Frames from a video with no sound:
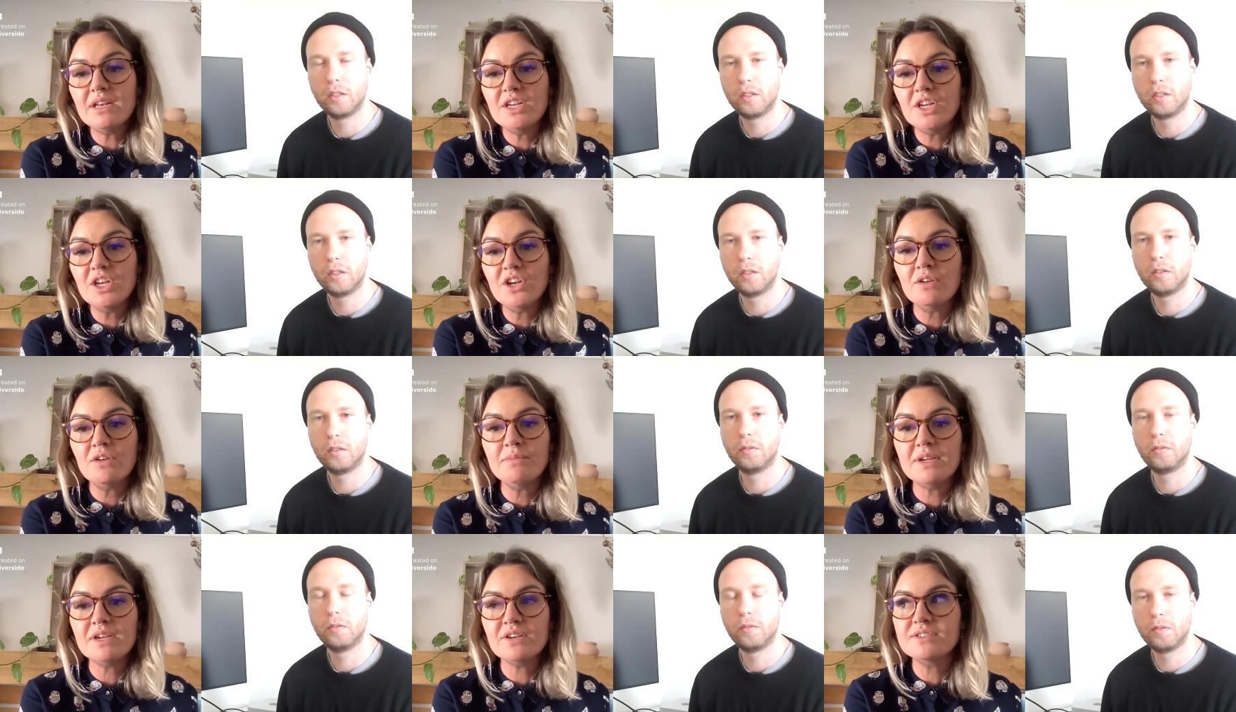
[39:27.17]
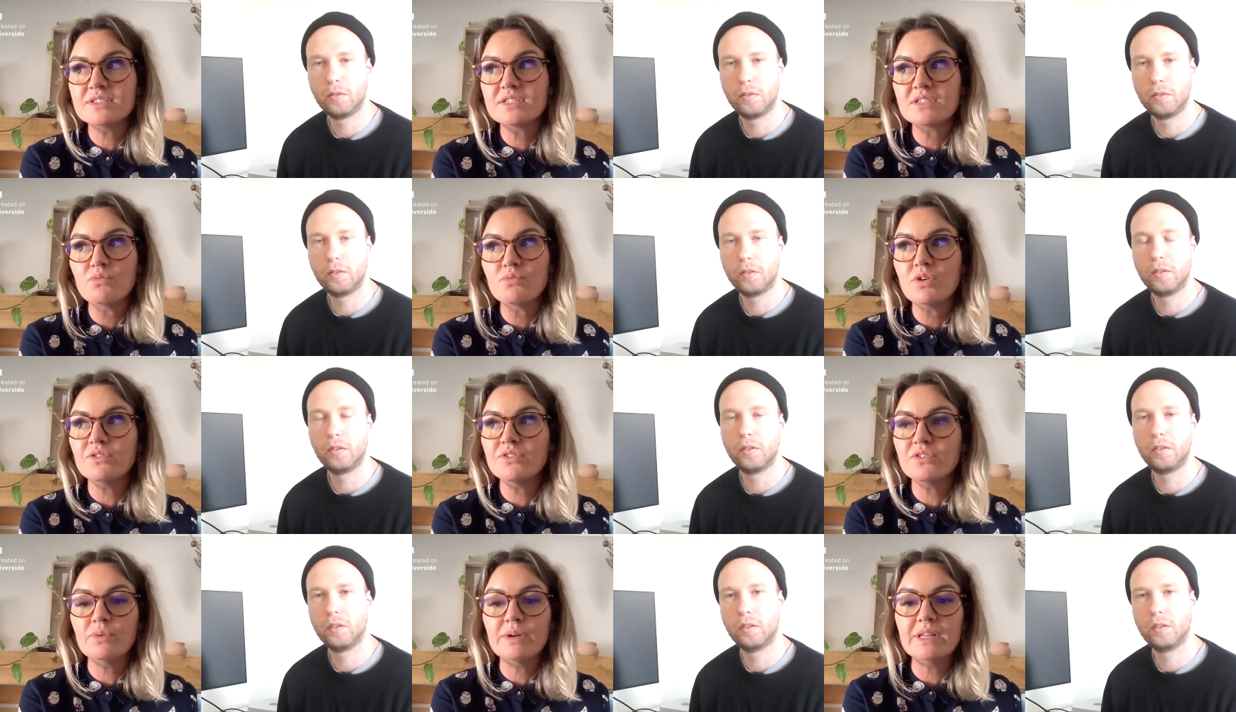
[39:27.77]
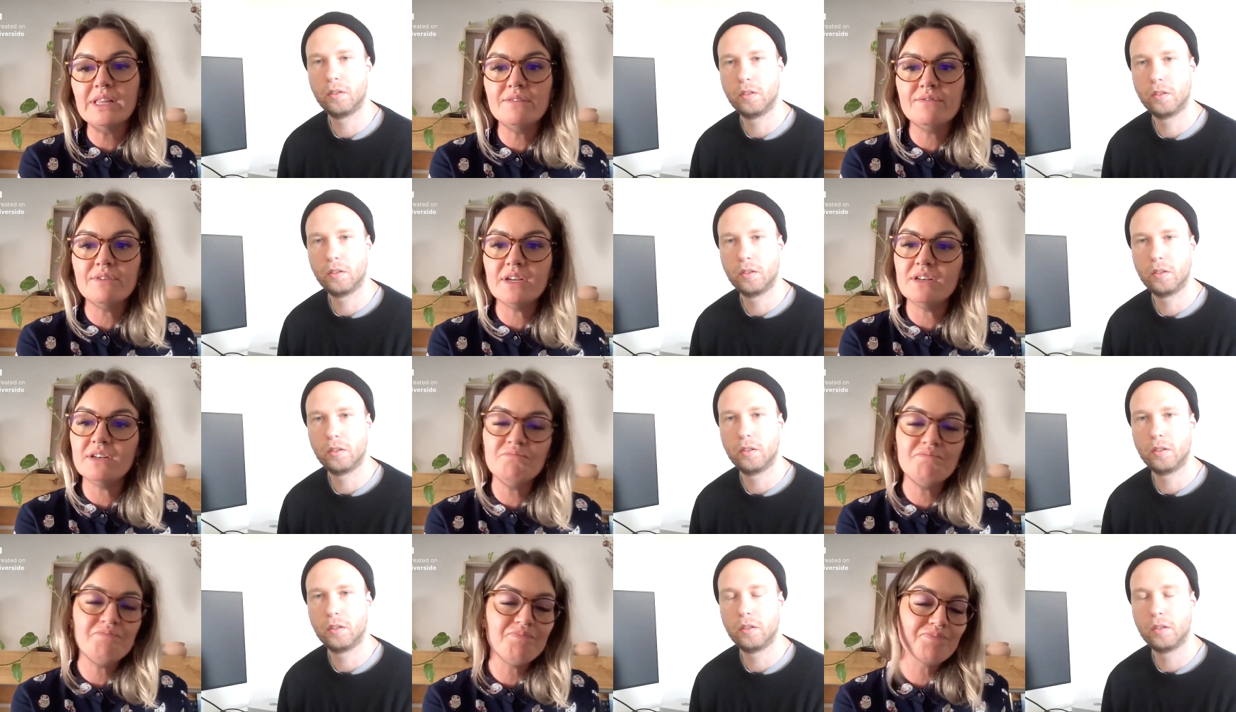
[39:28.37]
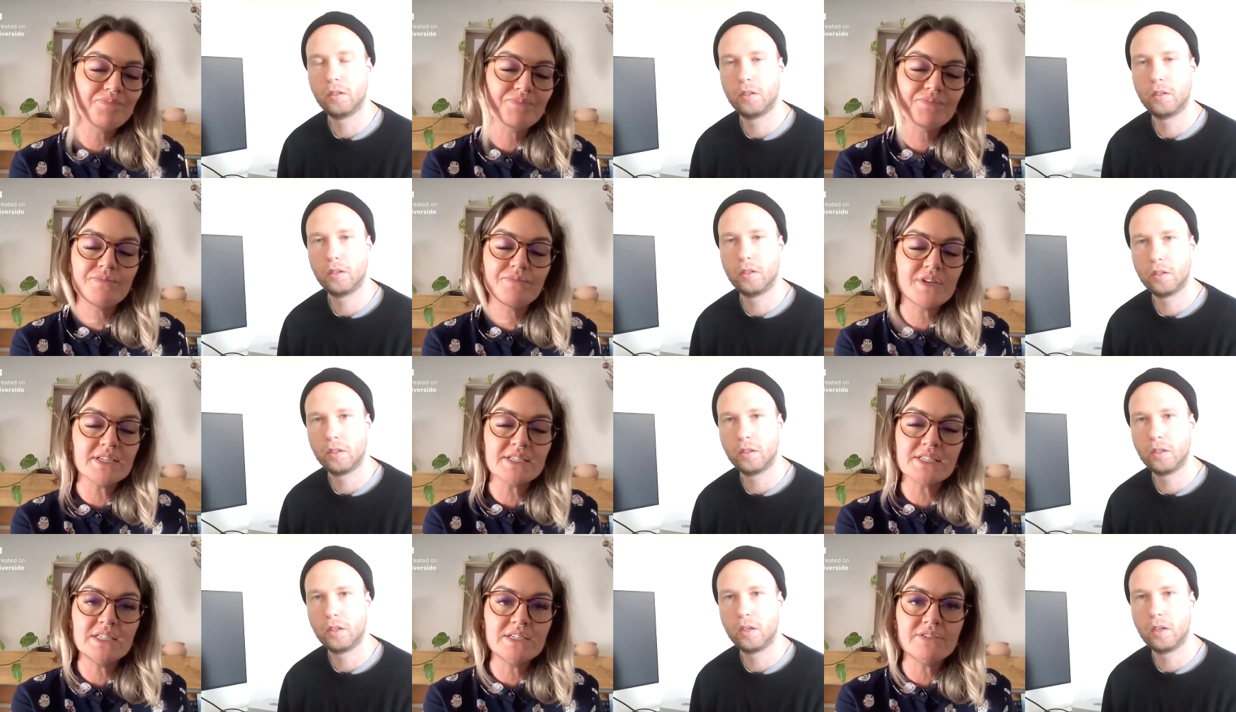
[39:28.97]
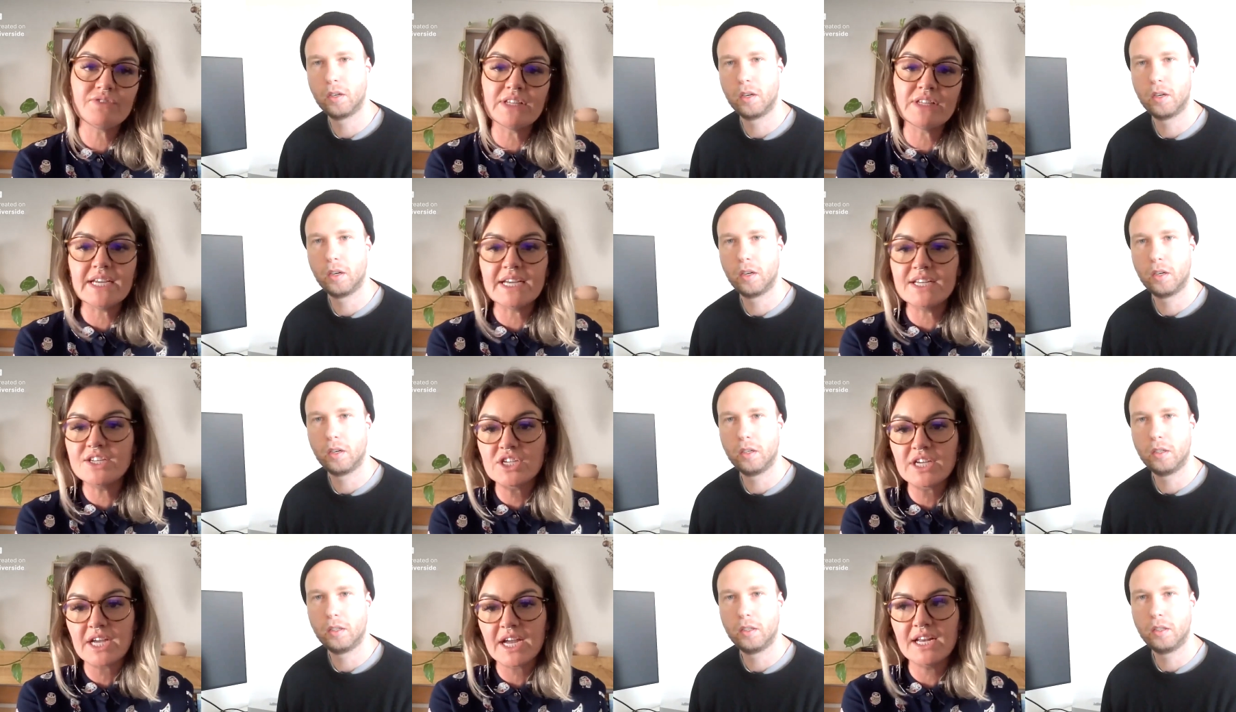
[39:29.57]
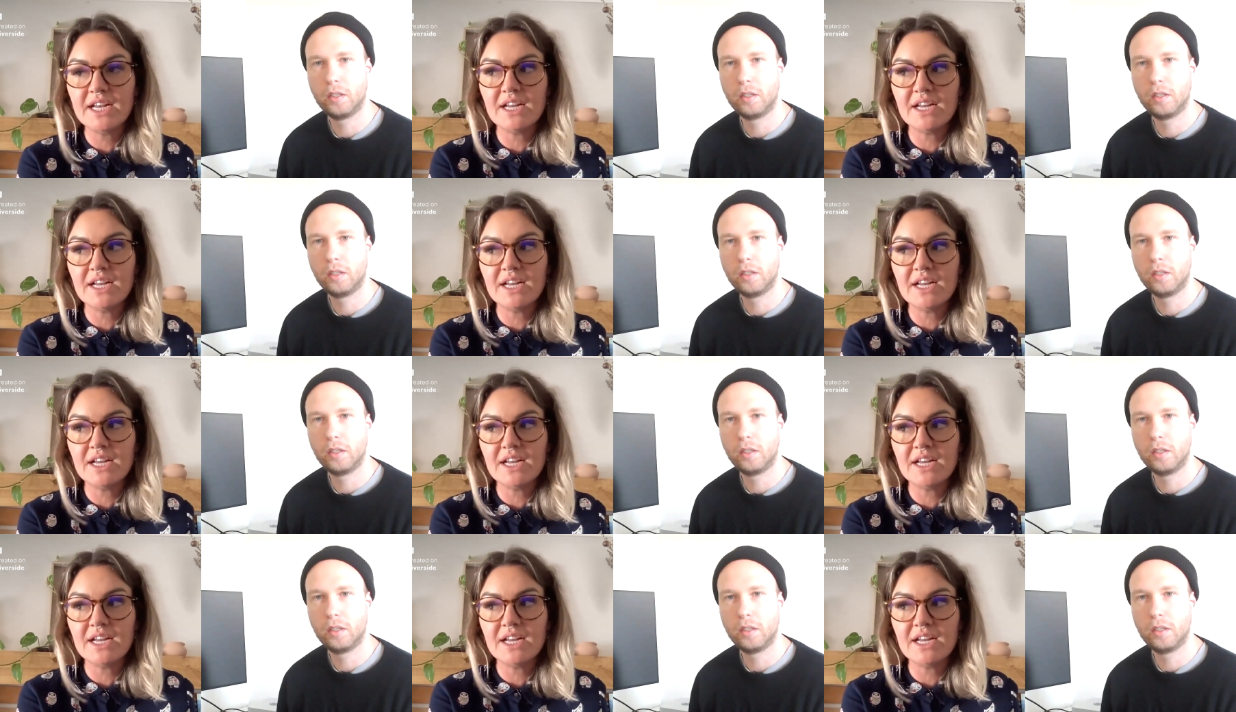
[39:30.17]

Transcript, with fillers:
Speaker 1: You know, because the world that we live in doesn't really educate